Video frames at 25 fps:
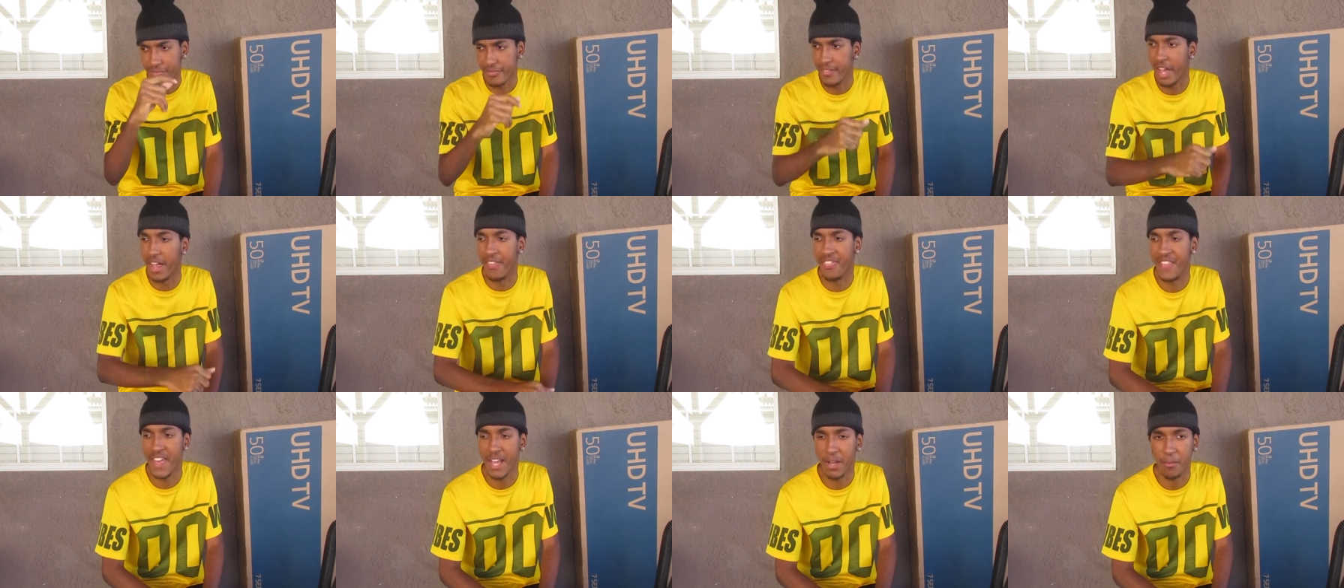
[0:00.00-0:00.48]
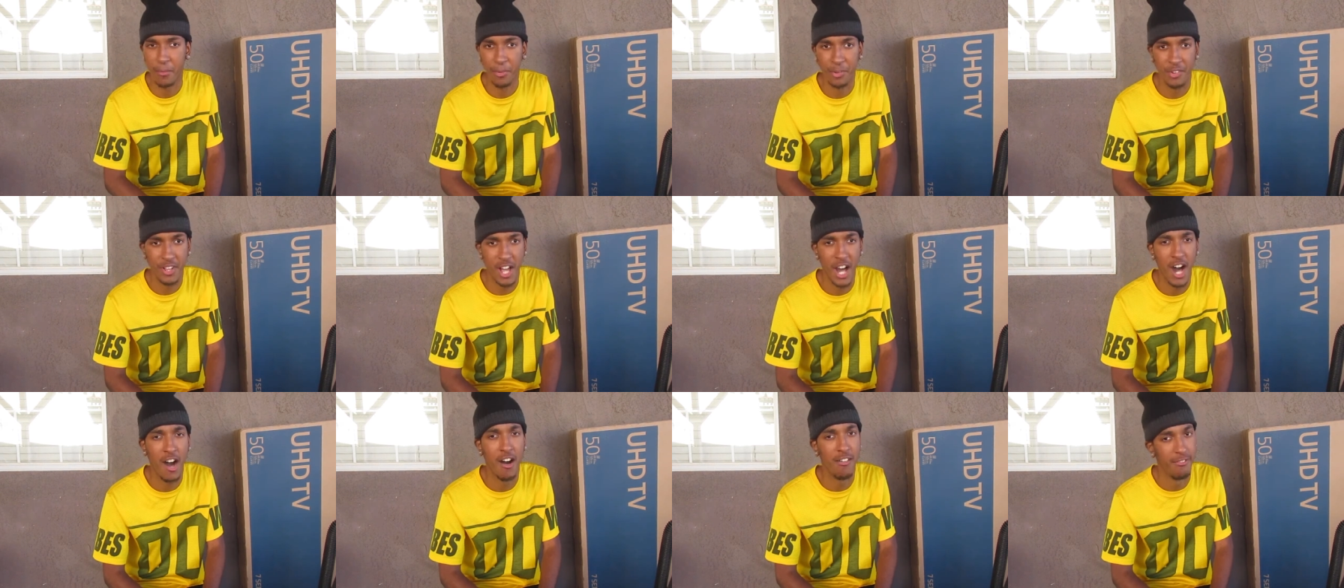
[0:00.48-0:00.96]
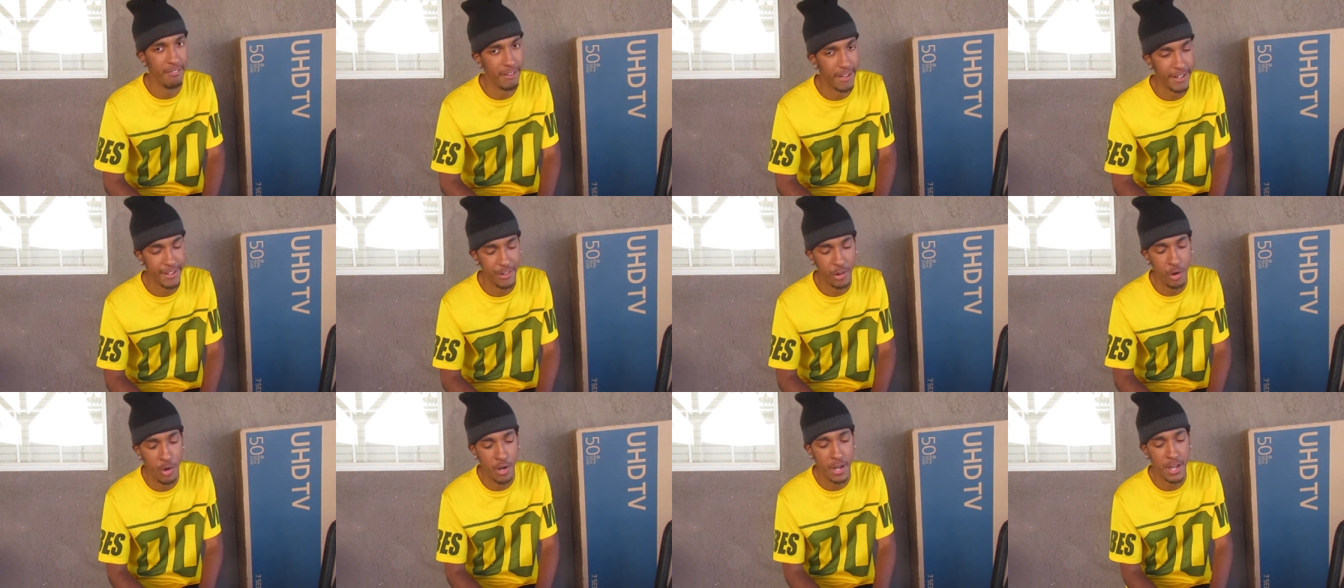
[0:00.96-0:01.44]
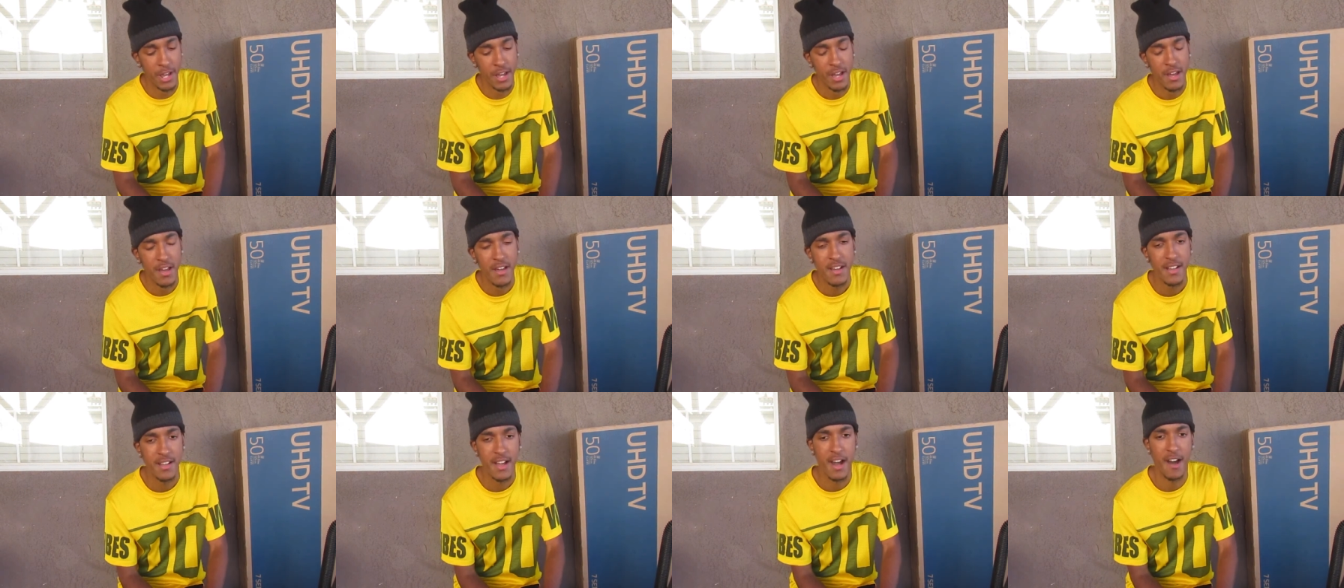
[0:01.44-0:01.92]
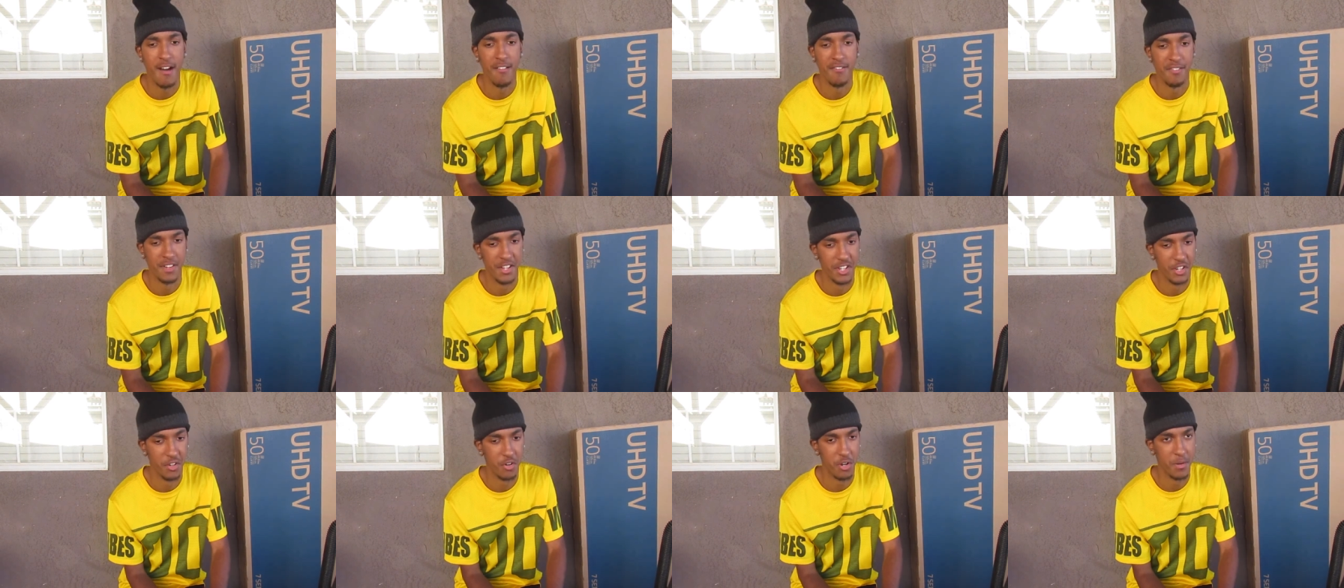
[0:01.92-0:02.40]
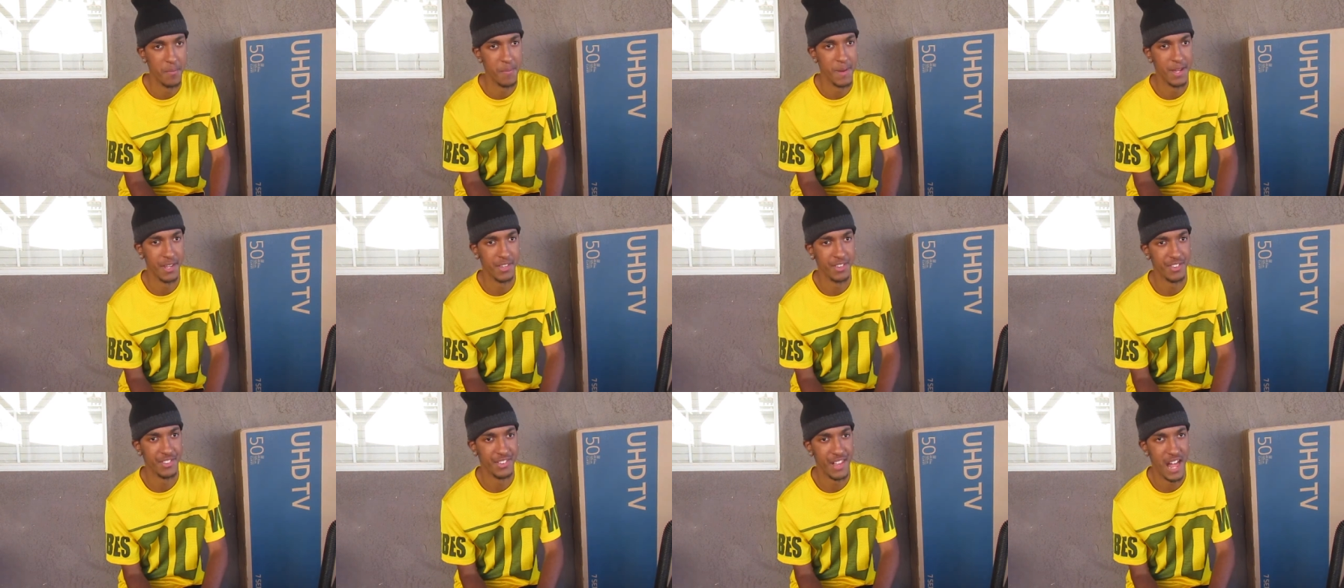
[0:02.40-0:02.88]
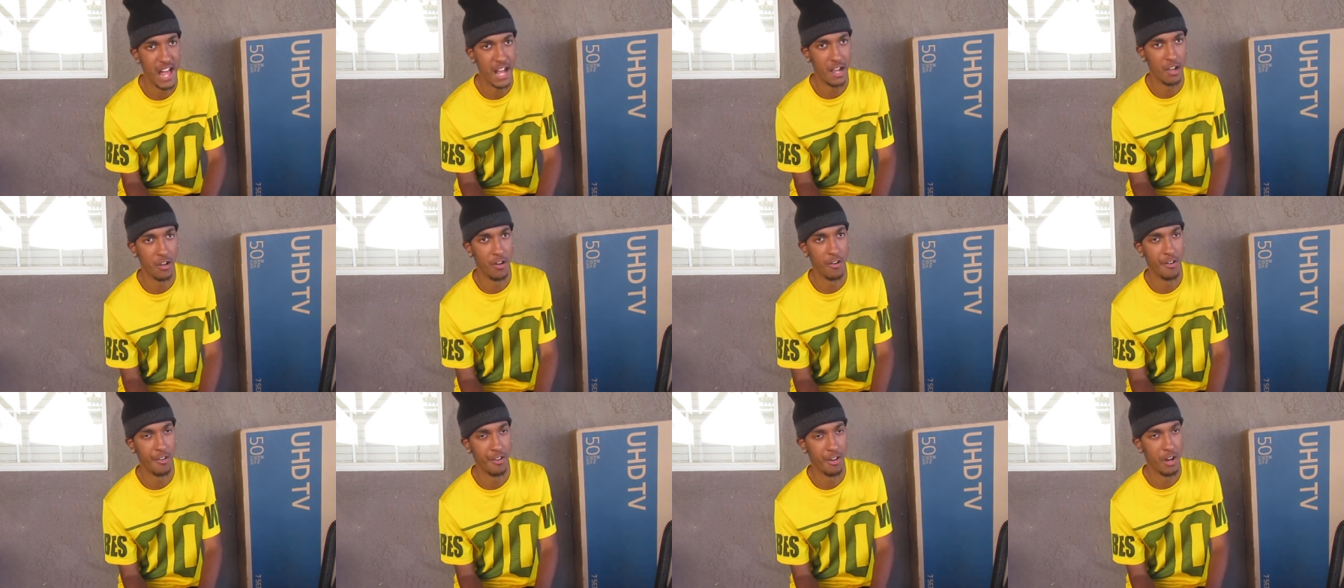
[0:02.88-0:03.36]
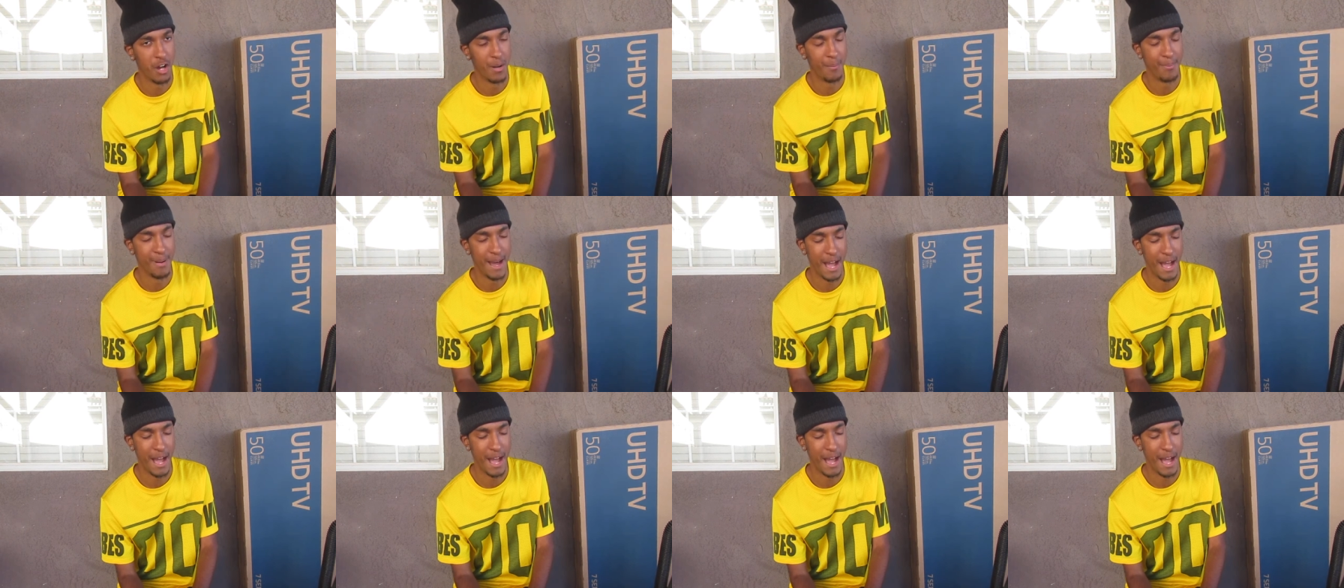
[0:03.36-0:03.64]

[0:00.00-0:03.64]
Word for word: I think it was Kyle Van Noy. Kyle Van Noy made a sack on uh,